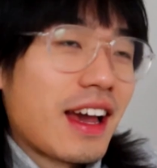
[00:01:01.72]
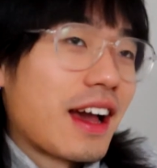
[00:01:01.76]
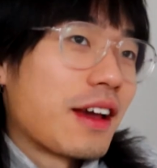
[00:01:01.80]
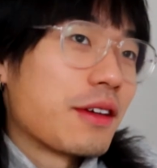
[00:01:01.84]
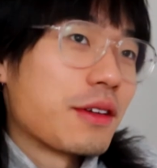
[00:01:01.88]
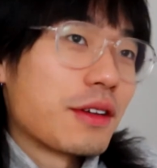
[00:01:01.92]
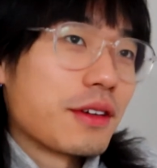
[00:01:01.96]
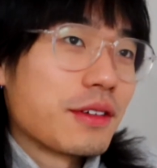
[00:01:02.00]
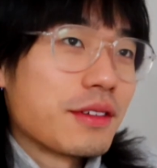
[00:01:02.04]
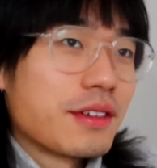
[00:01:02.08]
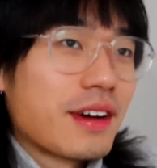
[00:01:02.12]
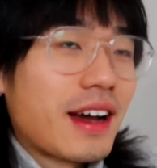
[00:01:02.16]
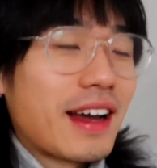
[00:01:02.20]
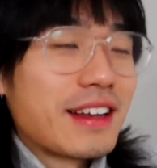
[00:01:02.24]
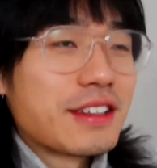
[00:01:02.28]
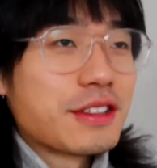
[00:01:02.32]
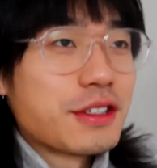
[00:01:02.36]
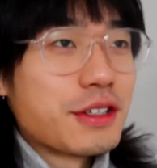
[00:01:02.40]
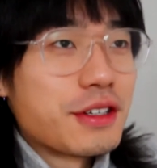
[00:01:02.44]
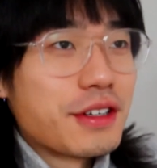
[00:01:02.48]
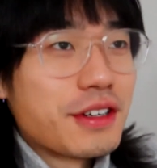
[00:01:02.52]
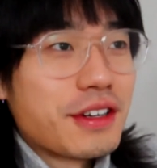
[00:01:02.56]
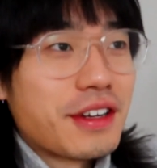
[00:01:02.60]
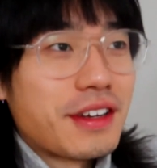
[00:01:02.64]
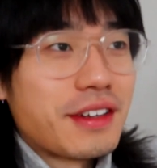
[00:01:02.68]
Yeah, you know, I
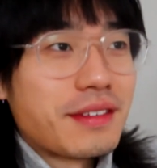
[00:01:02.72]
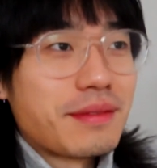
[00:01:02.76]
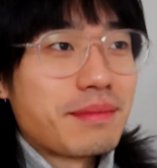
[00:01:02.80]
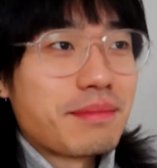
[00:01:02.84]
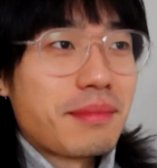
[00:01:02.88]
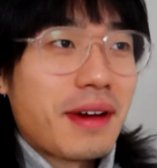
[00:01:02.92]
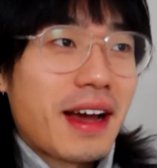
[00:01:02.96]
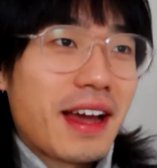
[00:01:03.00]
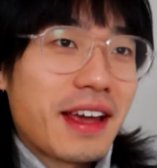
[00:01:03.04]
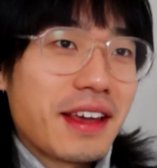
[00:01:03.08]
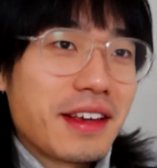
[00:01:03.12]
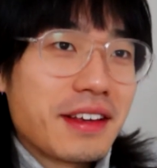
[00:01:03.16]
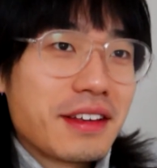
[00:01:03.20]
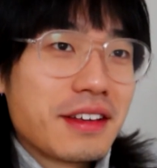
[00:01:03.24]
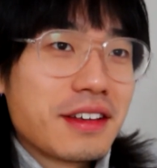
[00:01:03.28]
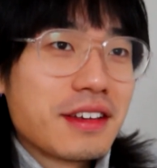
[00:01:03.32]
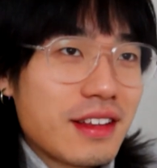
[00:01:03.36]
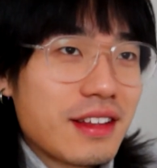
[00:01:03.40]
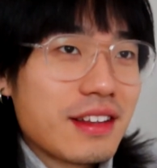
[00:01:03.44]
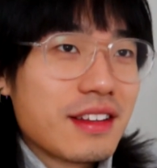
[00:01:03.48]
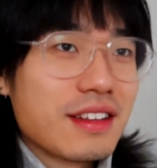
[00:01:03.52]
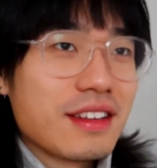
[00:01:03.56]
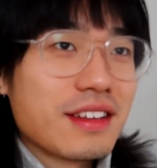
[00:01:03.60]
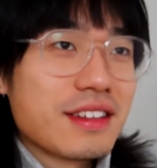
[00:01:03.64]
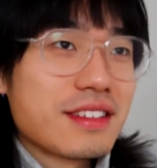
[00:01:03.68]
turned in my
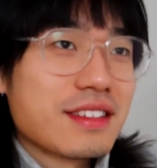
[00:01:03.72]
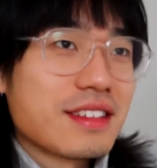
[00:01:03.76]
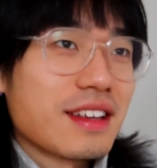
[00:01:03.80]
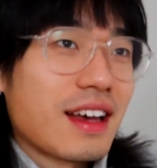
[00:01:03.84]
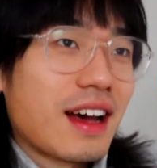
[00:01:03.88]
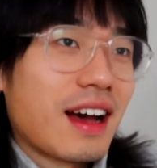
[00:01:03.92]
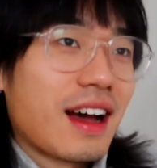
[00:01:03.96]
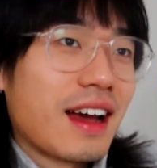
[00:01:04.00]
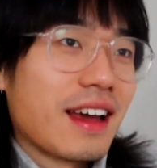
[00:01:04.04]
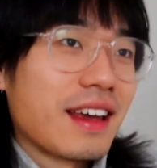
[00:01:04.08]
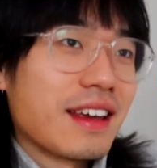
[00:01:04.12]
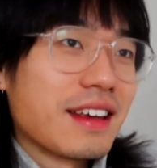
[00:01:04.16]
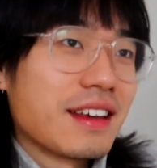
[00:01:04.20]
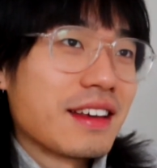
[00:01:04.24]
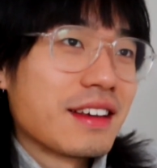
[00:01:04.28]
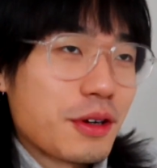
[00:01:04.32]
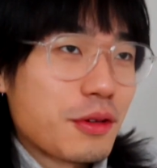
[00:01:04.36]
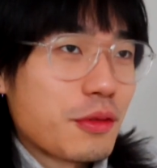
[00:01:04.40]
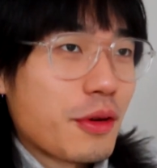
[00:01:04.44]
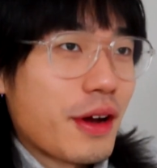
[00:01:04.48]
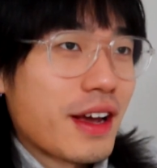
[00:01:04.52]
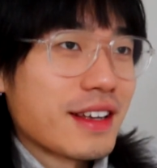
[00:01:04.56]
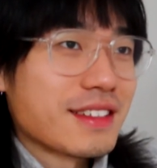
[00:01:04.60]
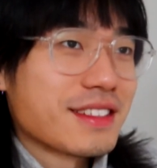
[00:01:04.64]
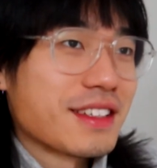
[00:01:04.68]
thesis I
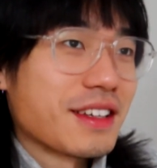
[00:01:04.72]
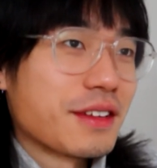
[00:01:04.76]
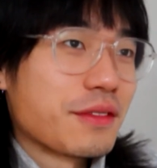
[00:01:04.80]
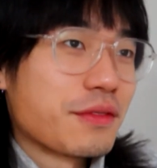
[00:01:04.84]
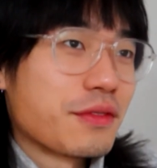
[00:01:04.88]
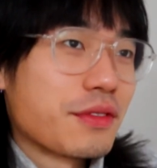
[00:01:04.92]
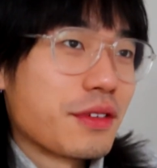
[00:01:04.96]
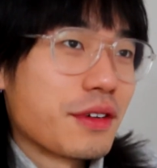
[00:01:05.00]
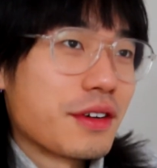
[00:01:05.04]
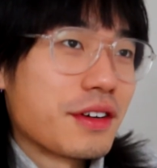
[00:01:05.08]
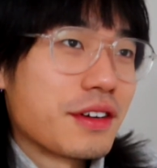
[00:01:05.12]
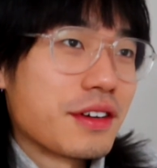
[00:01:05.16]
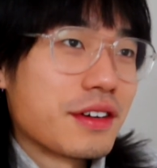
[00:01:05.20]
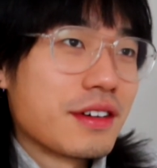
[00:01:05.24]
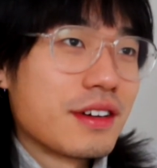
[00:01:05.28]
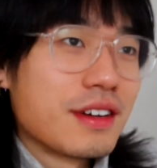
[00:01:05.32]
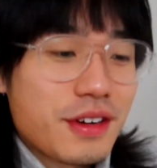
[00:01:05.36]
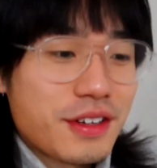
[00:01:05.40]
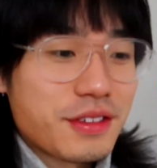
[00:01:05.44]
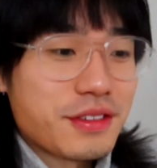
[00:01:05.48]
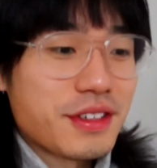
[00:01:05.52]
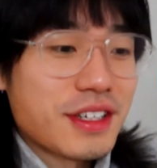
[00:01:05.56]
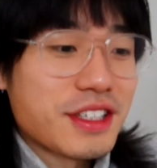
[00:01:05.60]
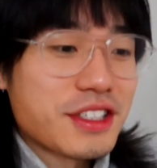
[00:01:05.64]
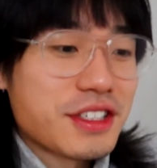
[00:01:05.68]
requested for
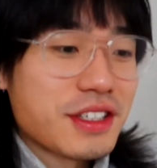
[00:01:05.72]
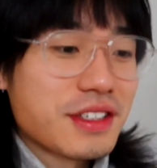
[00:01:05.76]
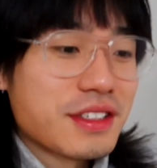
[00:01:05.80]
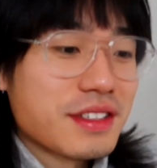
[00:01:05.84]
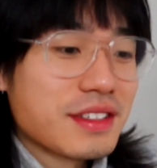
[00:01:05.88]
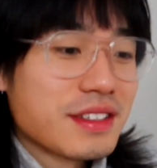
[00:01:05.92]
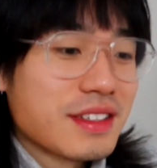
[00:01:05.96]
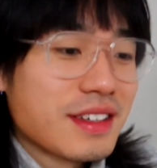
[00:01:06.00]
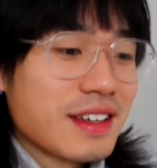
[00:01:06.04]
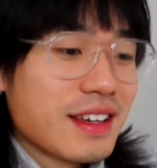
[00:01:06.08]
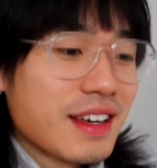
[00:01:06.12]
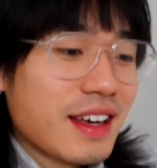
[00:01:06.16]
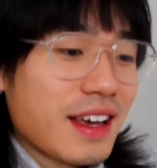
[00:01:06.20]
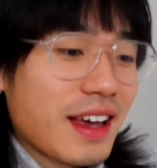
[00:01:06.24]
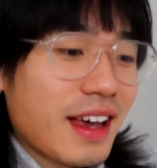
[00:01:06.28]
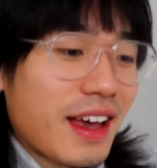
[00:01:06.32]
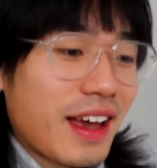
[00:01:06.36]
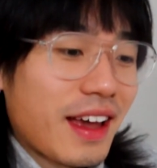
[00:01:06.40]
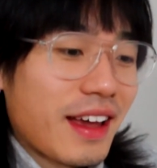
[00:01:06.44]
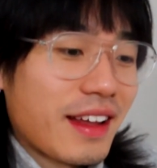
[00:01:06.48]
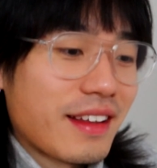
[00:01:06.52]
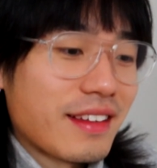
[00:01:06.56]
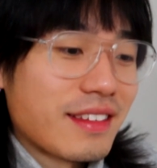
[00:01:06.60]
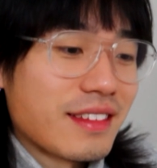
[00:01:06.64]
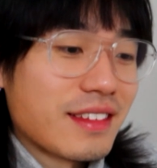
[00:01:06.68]
graduation
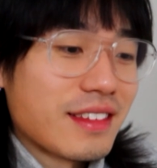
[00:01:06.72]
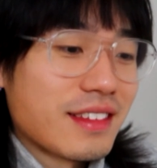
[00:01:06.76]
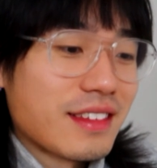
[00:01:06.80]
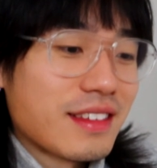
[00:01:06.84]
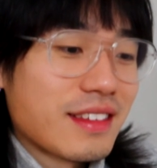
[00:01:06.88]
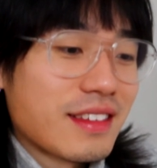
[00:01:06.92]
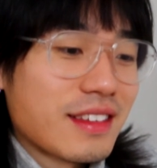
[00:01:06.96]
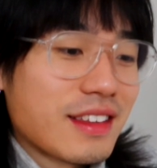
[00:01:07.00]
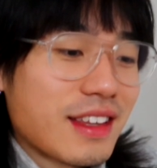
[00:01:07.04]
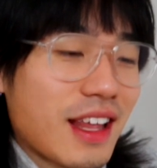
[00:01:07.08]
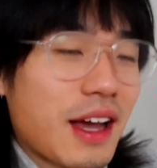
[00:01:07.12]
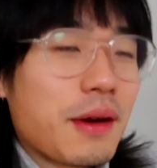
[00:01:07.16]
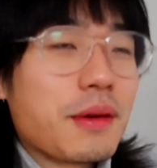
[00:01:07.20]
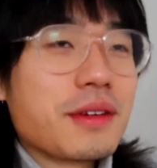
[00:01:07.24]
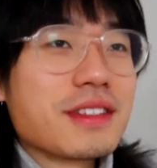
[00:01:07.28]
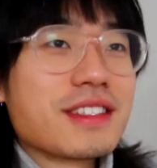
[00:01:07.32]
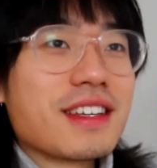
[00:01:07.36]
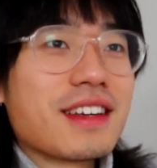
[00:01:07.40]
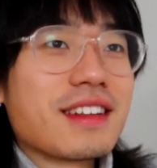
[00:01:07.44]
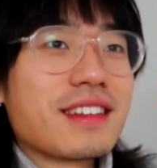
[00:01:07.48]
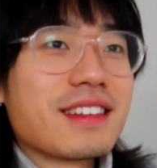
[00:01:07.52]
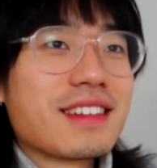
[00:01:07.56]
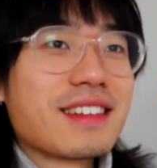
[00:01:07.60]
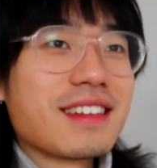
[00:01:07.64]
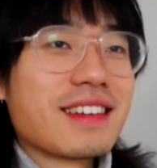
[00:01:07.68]
and that was
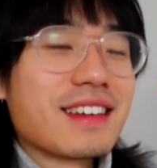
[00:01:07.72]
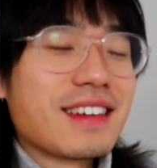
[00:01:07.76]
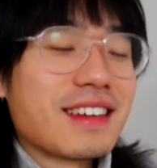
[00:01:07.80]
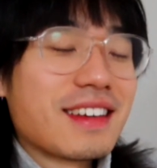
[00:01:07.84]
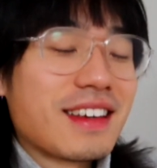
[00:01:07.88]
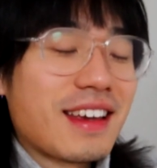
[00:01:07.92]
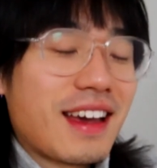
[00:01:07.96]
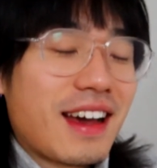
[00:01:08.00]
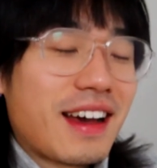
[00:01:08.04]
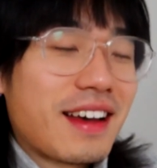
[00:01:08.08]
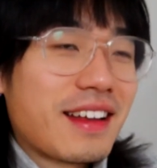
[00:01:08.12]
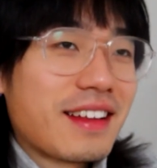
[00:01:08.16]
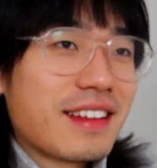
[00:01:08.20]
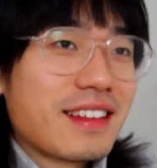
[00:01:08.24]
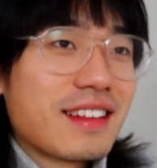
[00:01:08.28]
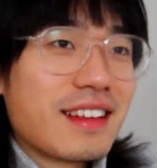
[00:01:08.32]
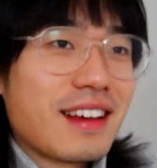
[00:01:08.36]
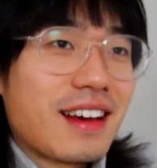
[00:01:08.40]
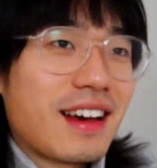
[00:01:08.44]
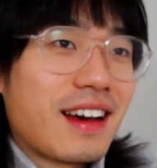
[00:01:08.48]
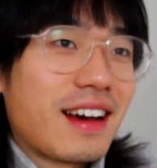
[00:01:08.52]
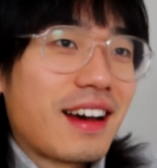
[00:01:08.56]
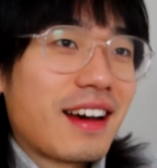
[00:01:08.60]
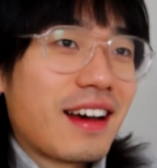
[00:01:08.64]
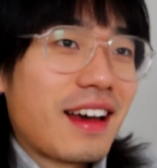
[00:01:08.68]
it. Yeah,
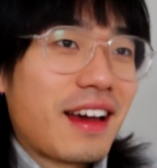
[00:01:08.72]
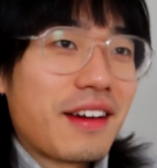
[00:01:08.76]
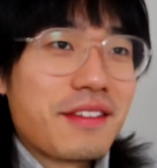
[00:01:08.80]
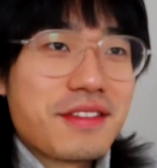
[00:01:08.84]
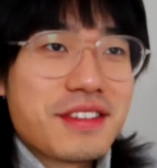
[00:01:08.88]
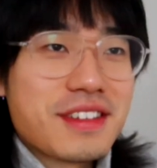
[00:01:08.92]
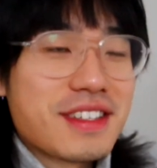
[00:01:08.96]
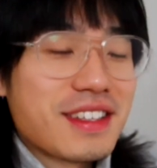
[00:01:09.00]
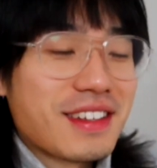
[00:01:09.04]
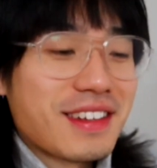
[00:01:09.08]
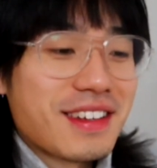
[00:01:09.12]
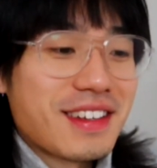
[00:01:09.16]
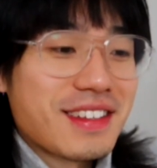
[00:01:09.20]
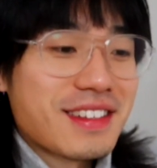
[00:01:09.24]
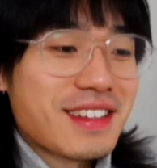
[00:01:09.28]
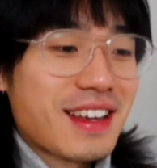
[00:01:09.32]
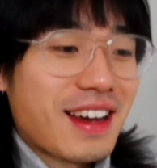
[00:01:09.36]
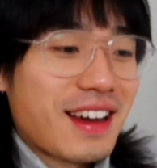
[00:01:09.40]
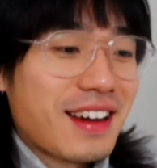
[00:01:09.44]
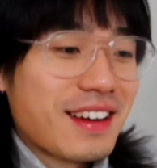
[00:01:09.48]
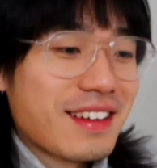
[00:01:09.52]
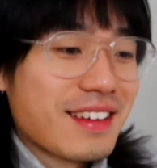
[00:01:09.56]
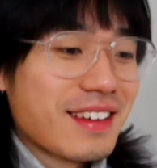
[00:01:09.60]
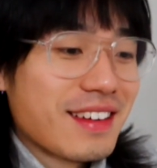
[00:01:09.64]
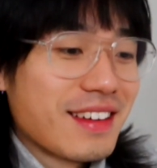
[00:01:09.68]
everything is
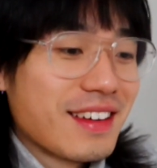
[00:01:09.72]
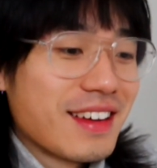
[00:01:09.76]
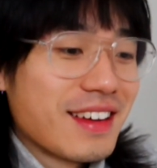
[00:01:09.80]
done.